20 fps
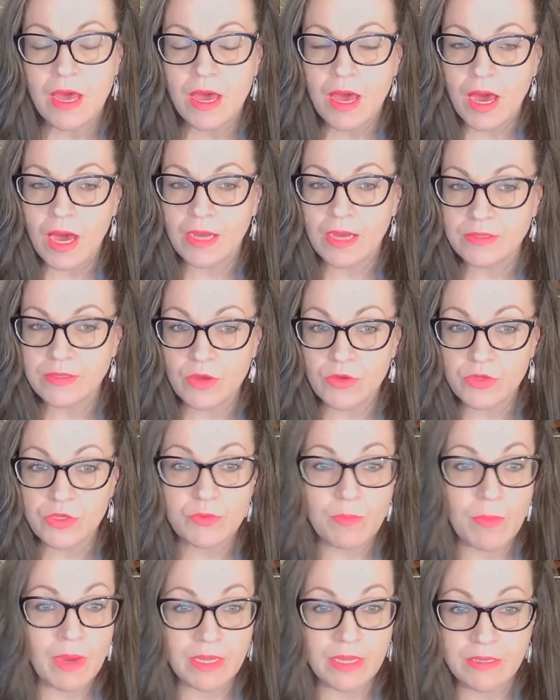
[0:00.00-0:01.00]
I know you
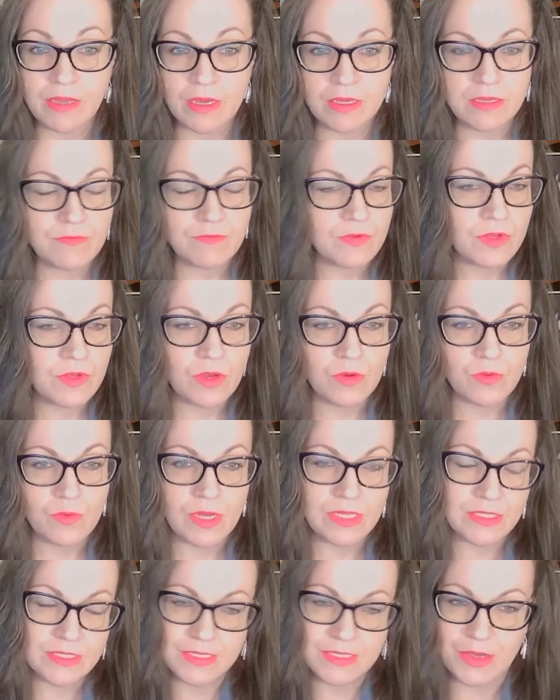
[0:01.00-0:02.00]
might not even know what's
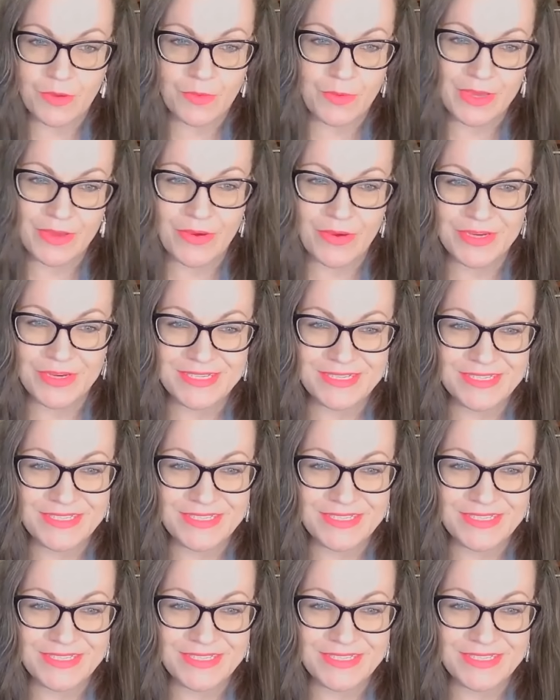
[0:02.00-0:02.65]
going on.